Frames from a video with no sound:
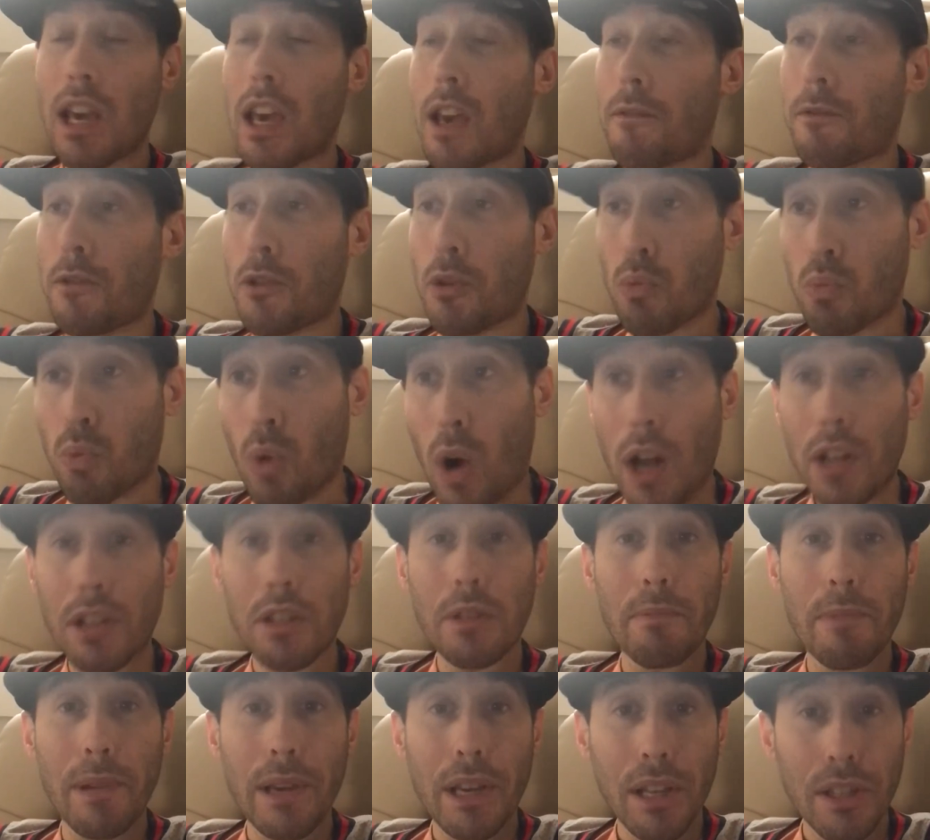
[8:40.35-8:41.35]
if you want
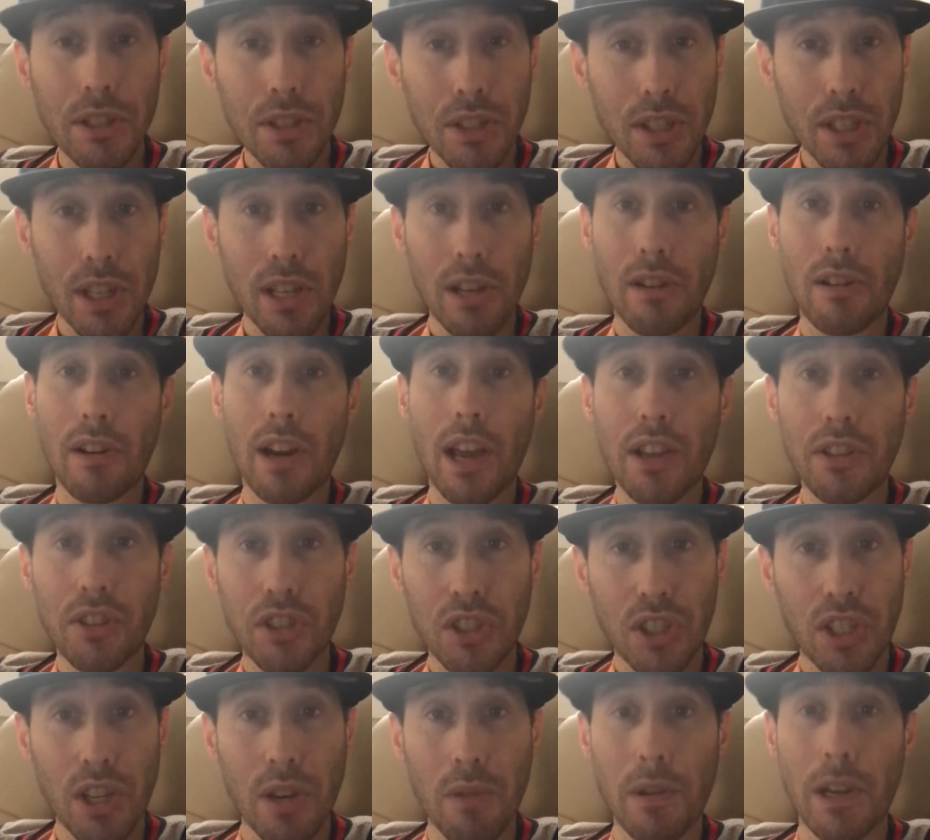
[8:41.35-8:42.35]
to be considered a
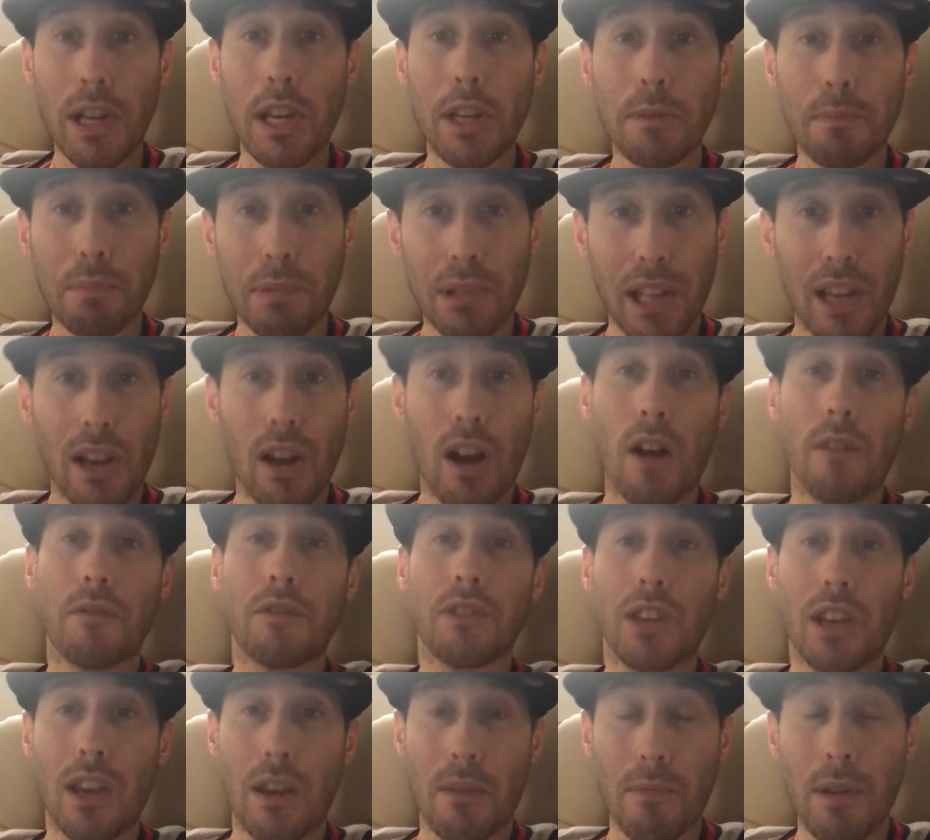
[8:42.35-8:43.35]
serious playoff
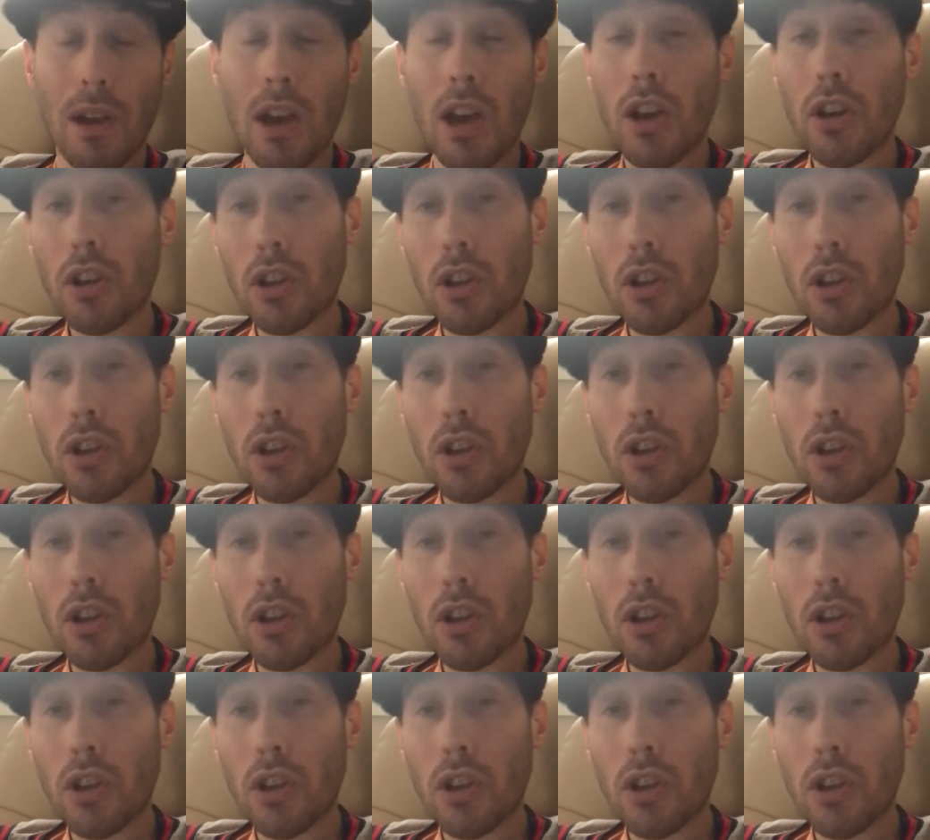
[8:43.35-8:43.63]
team